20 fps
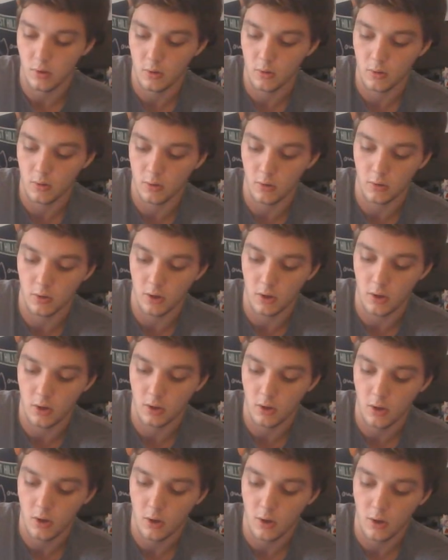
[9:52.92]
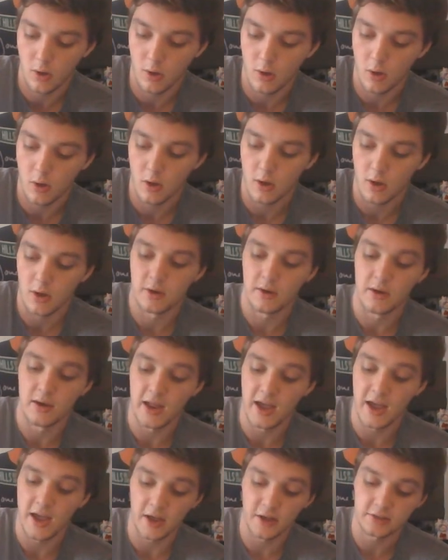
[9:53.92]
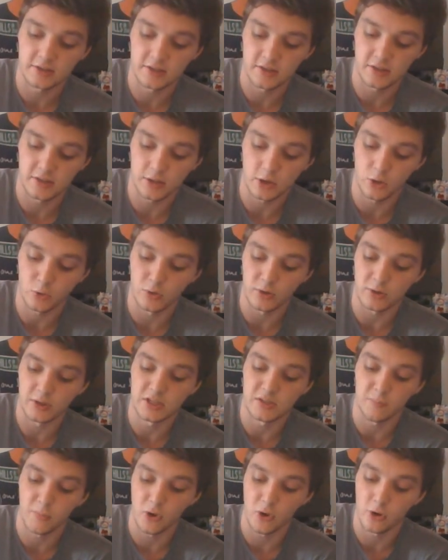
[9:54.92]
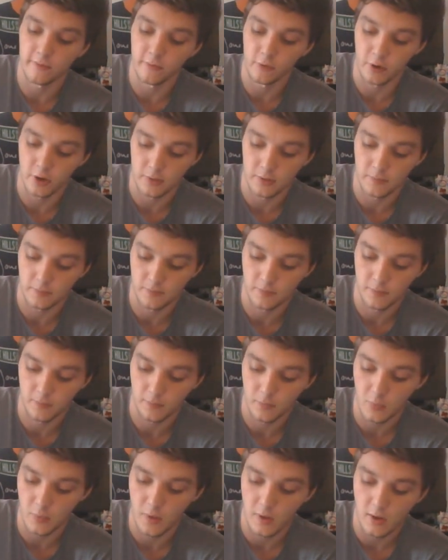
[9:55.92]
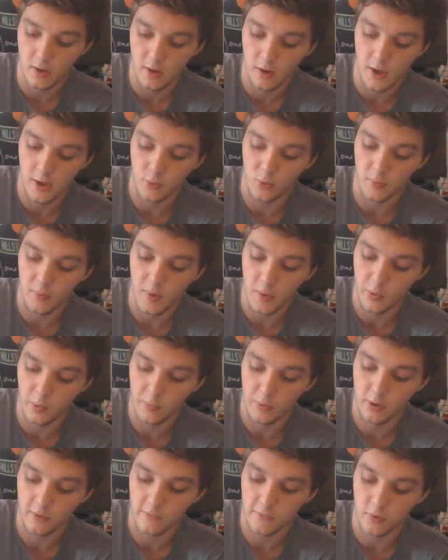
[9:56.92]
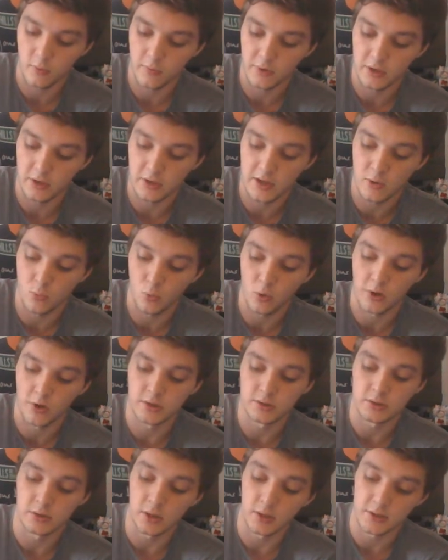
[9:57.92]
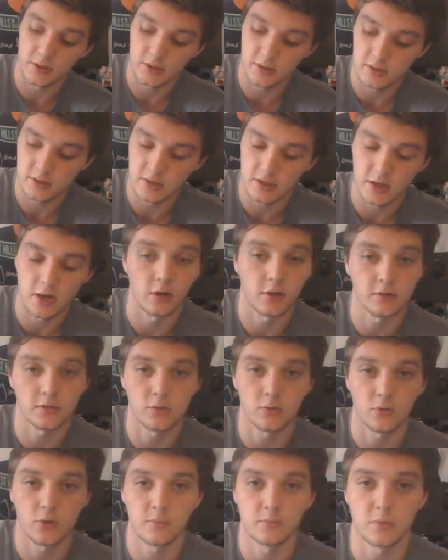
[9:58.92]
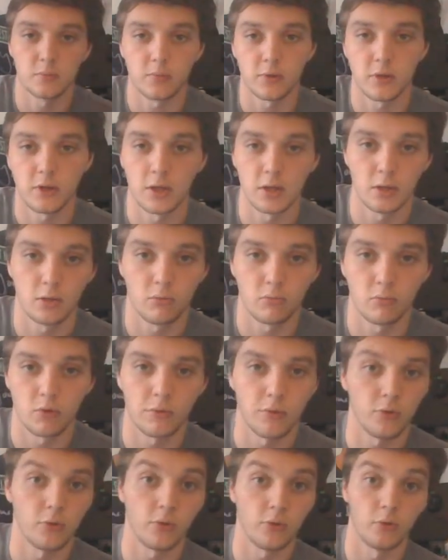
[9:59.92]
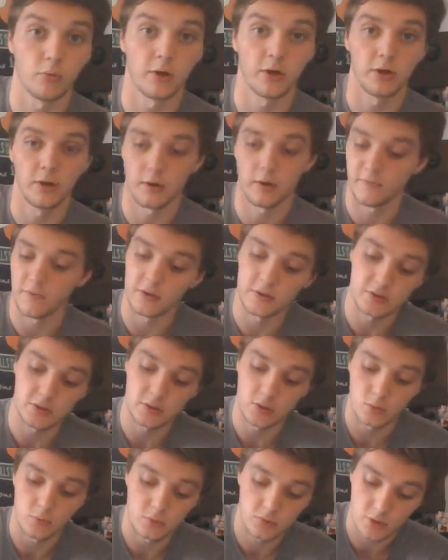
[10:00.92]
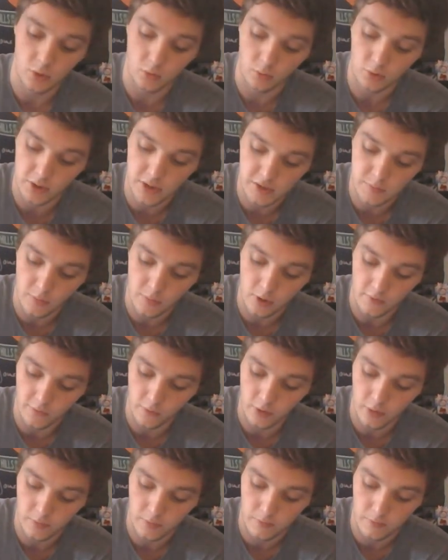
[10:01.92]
Okay. Next, it's going to release perforin. And remember perforin and what it does, because it also comes in play throughout the third line of defense too. So release perforin.